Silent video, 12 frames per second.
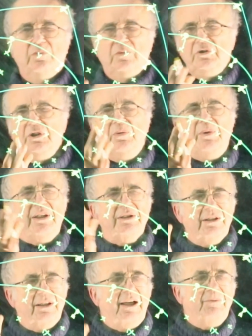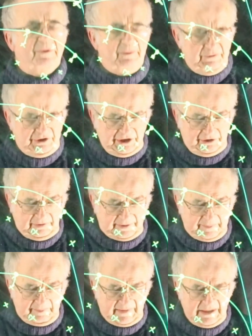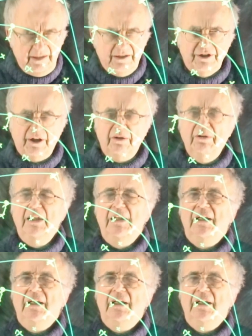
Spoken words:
units that I'm considering. So,